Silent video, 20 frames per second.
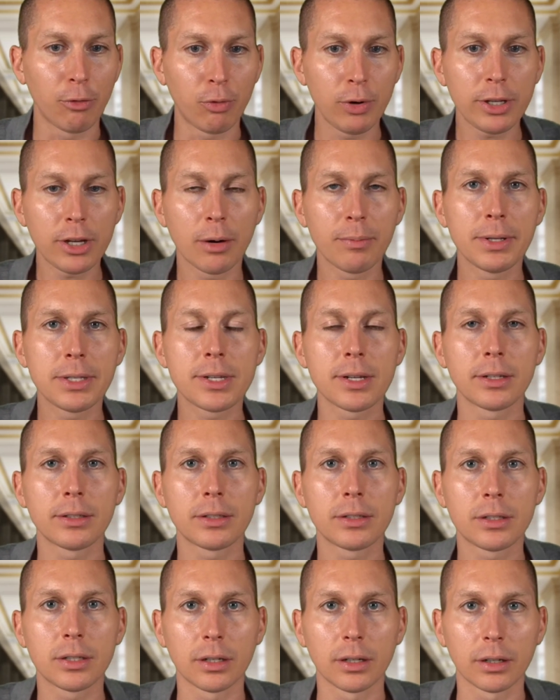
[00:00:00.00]
we come into
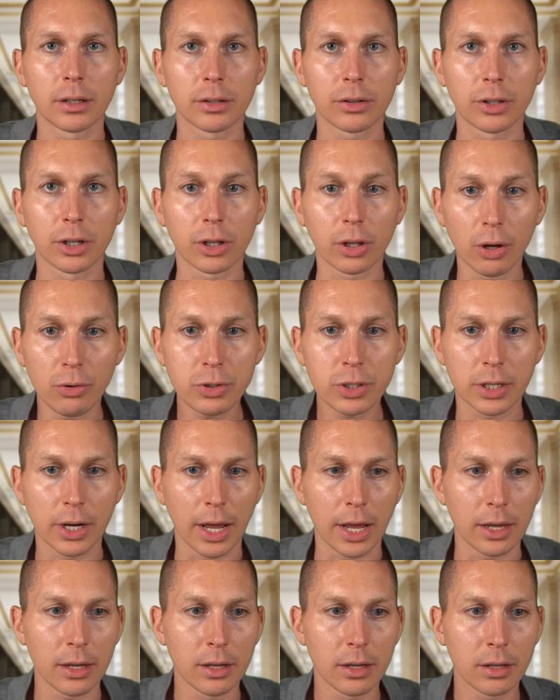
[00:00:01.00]
the close
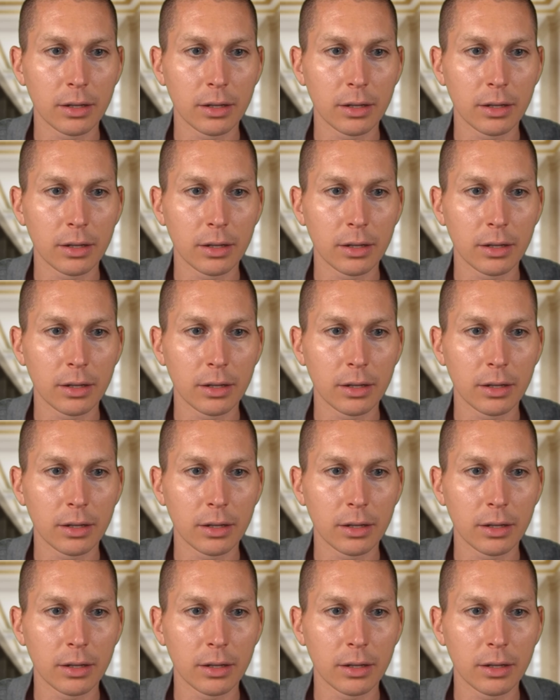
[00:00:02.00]
today